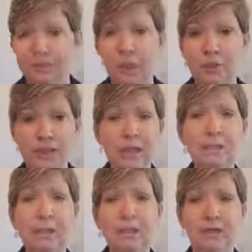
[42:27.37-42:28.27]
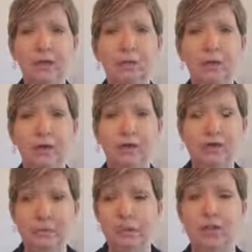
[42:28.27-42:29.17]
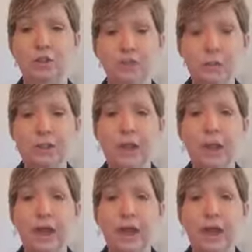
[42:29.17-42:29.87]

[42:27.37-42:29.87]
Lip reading: She had been dealing with some issues,